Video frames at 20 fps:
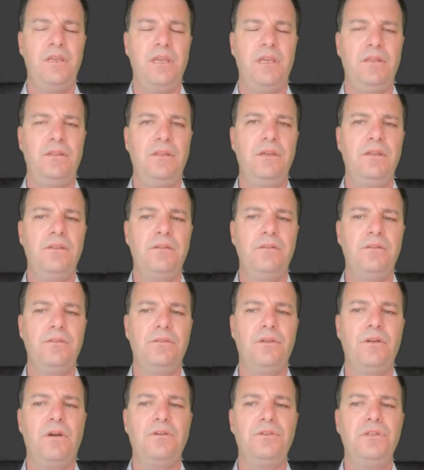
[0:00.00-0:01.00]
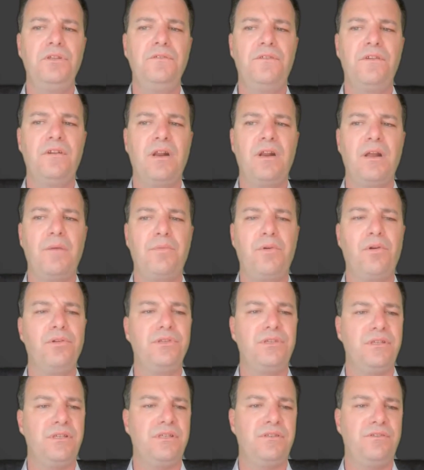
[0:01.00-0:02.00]
Indeed, there are different
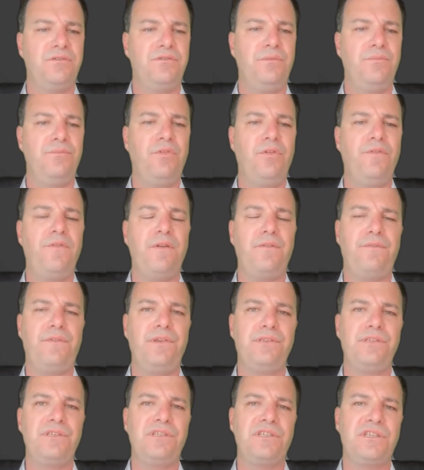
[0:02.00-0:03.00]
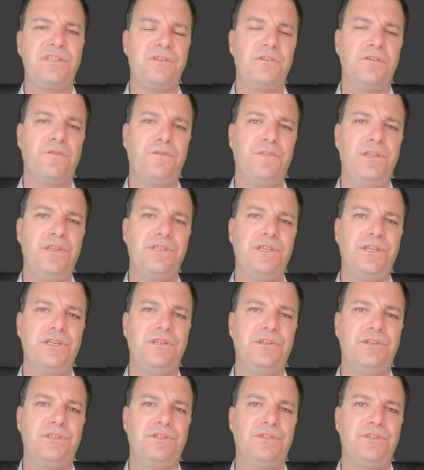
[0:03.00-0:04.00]
approaches to improve efficiency of these
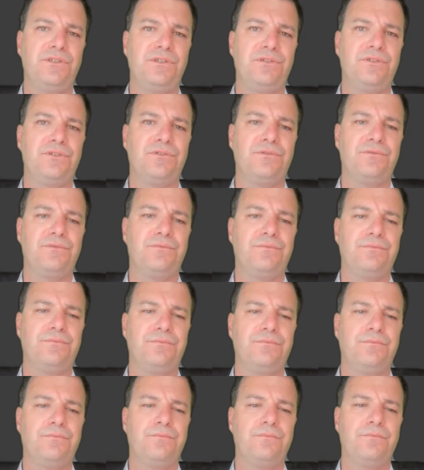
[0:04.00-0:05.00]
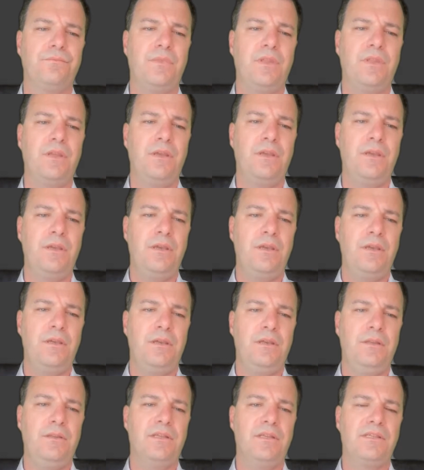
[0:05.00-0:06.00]
heat exchangers.
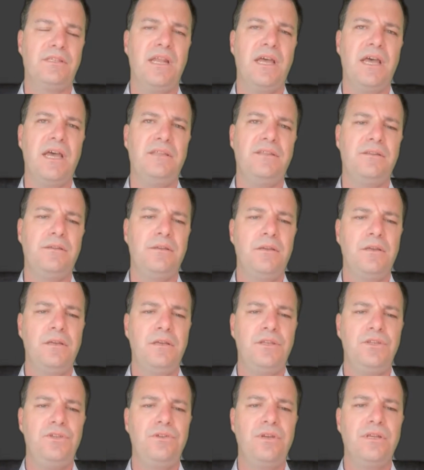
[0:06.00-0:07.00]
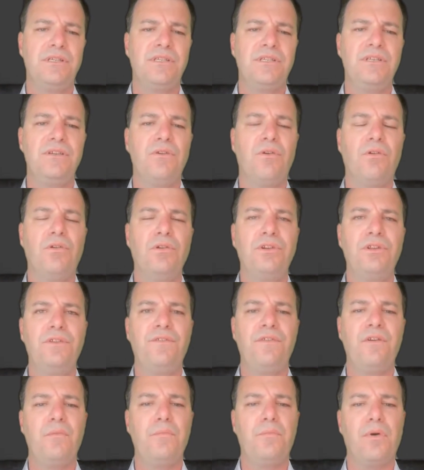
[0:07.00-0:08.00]
In the slide, you can see all
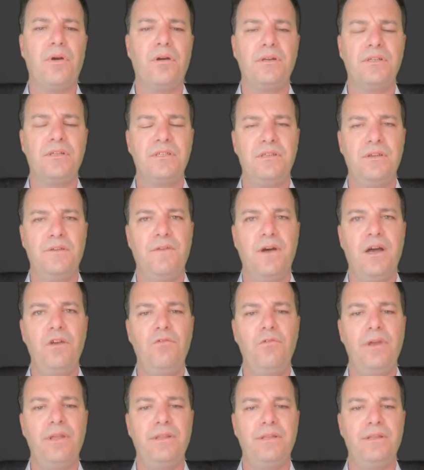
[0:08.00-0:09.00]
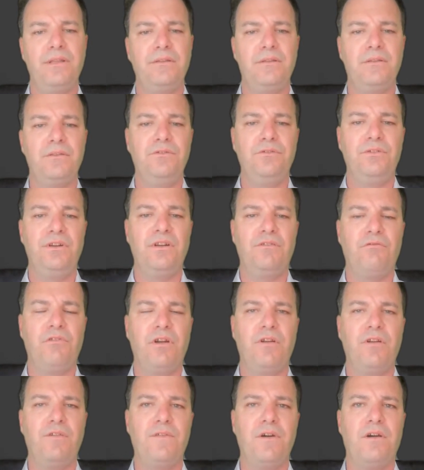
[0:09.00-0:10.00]
different parts evaluated during
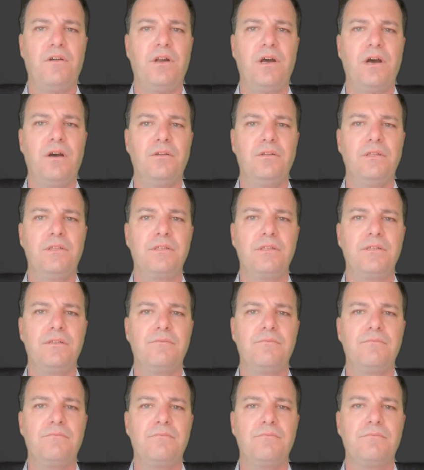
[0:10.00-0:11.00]
one of our audits.